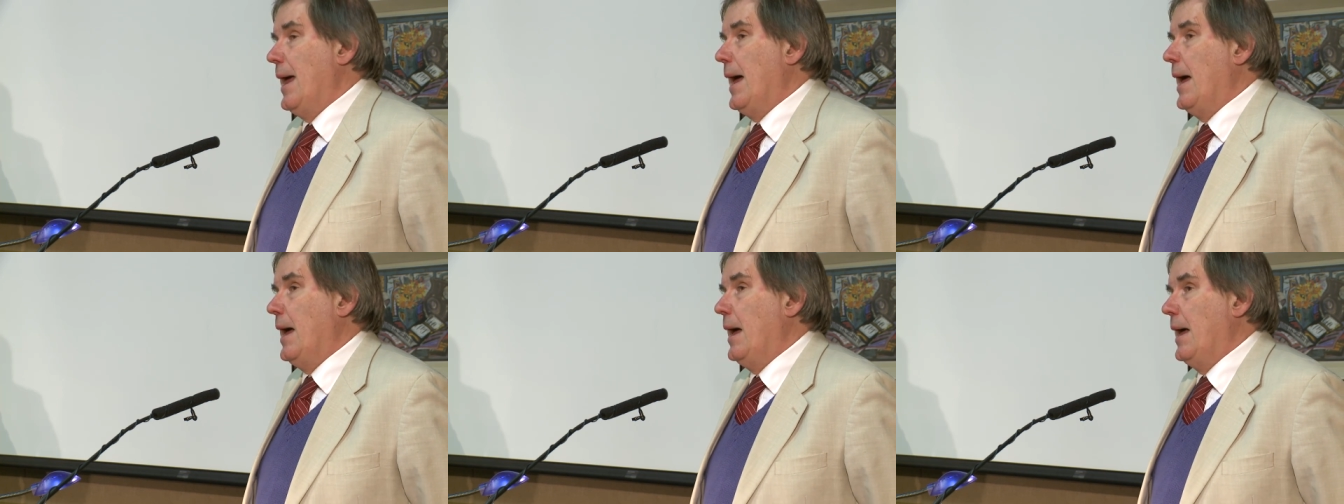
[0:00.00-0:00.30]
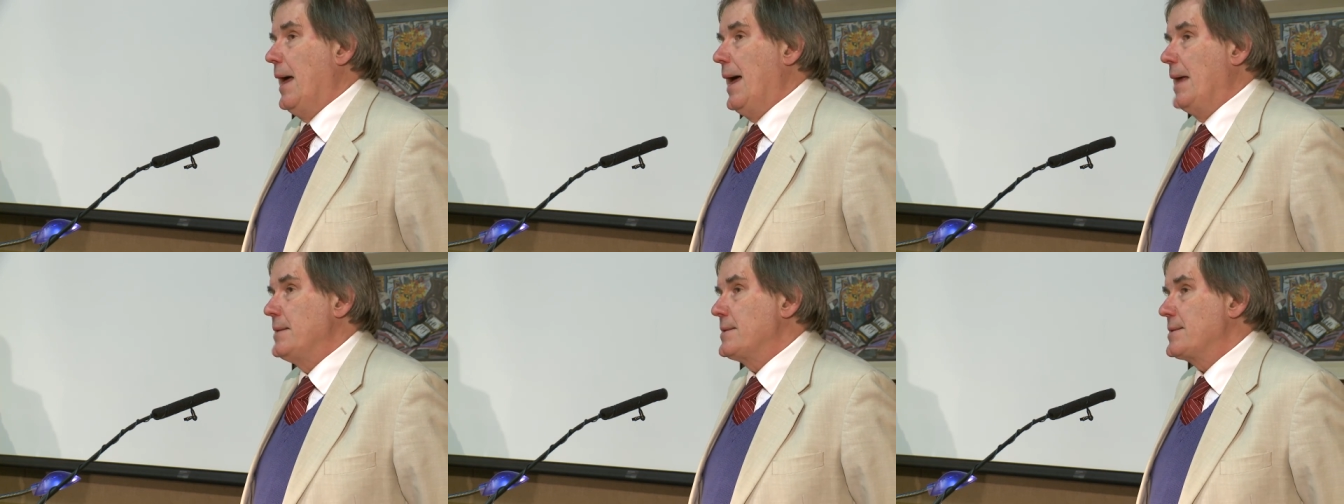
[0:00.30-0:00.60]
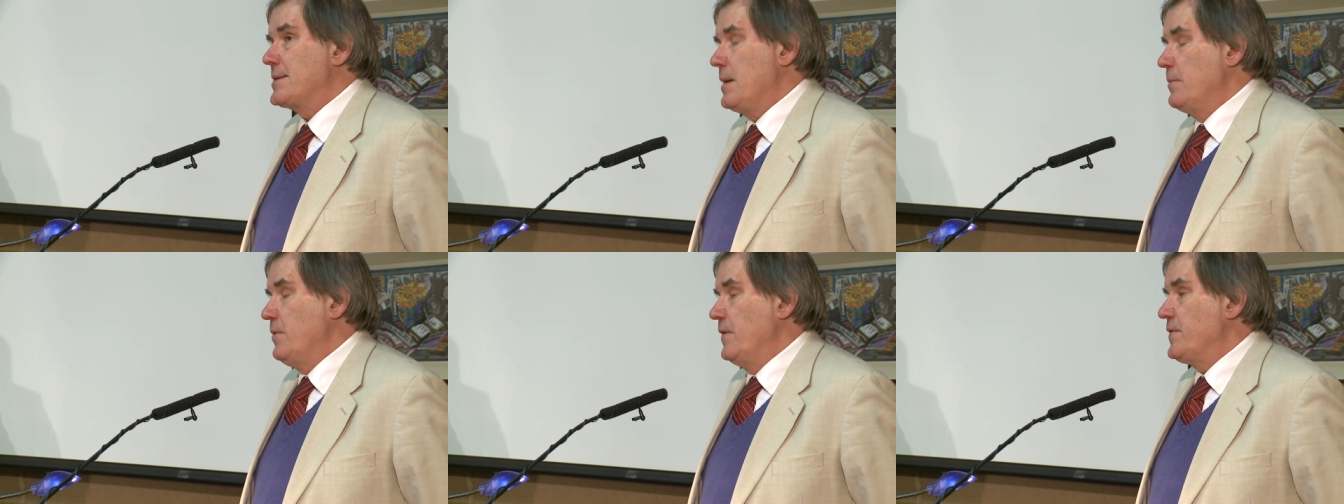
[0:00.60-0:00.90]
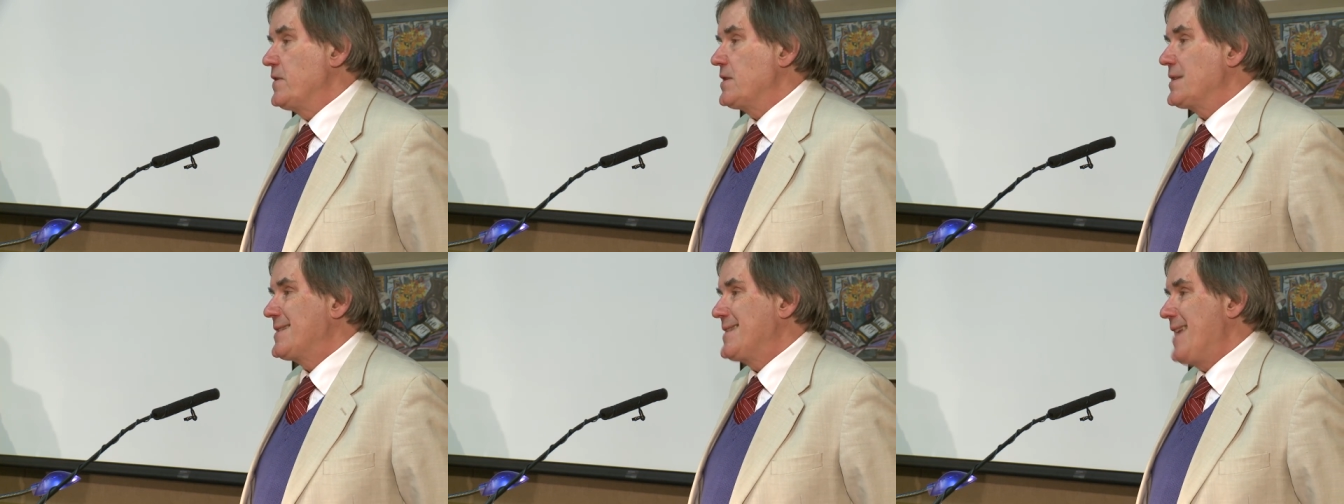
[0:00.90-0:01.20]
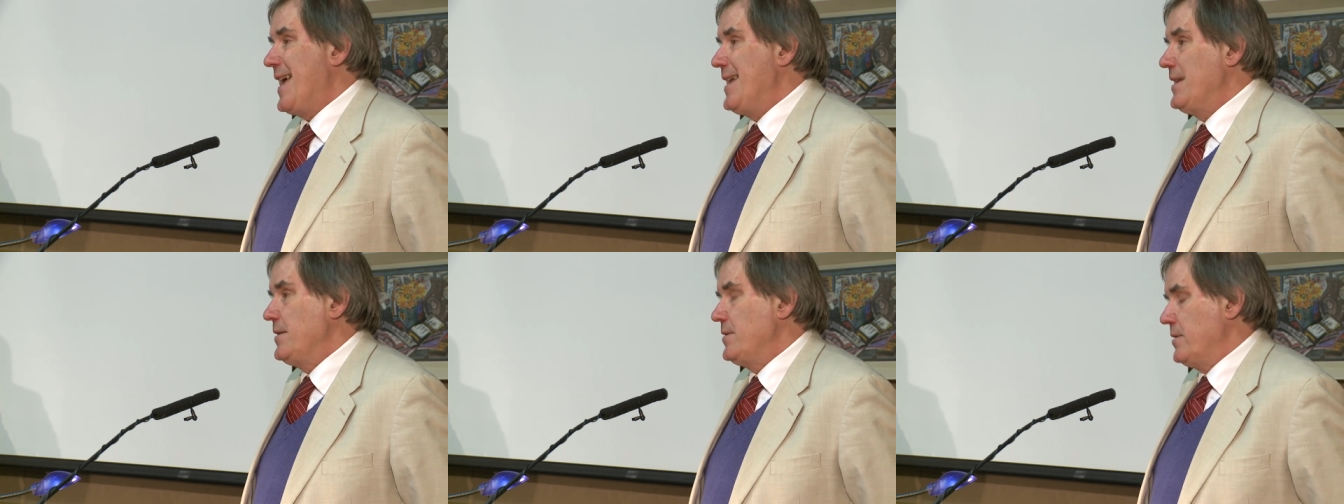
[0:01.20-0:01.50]
Uh, and some of the
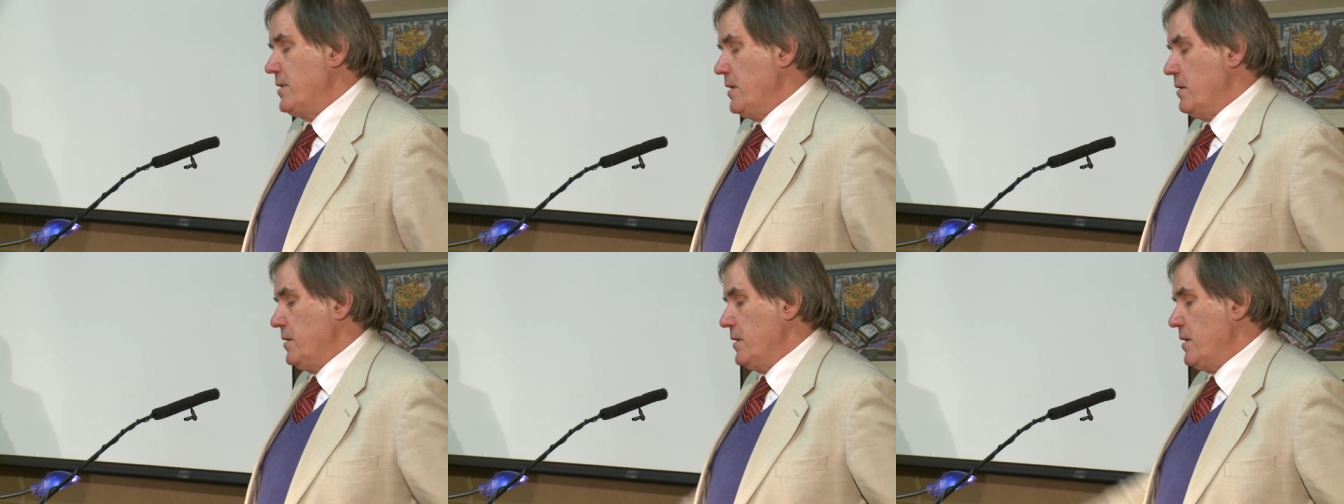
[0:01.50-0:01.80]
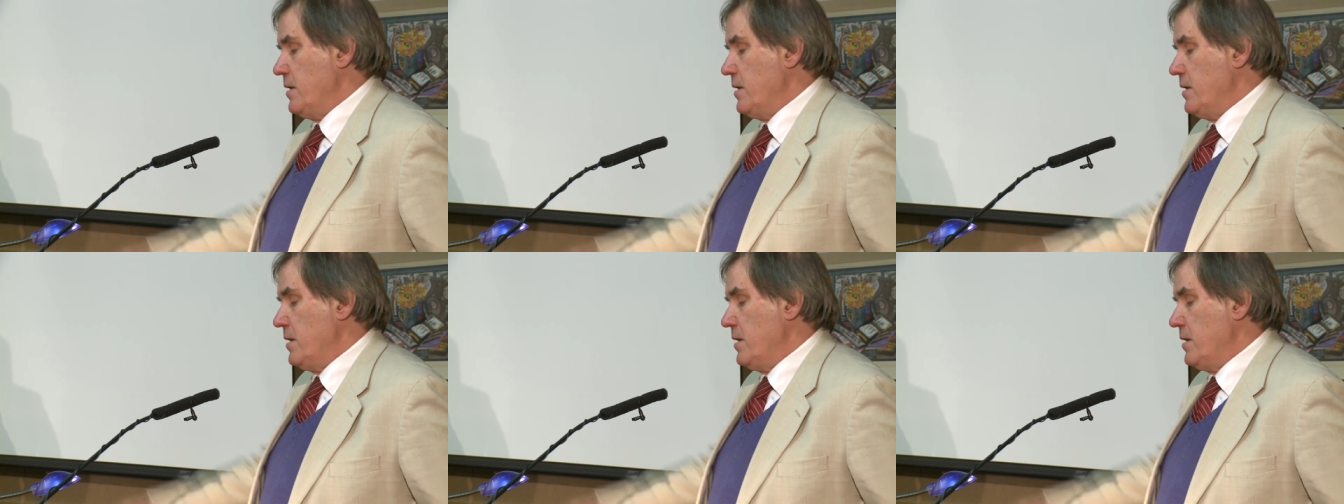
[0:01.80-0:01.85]
standard, there,